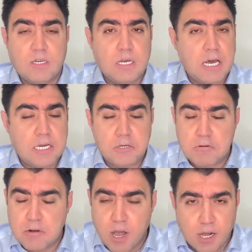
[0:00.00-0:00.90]
And you're
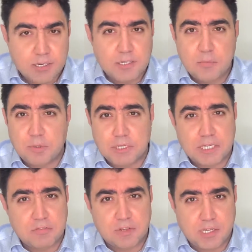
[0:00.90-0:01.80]
not going to
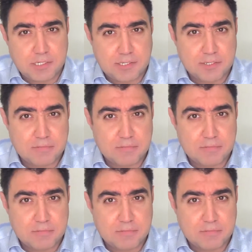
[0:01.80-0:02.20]
believe this.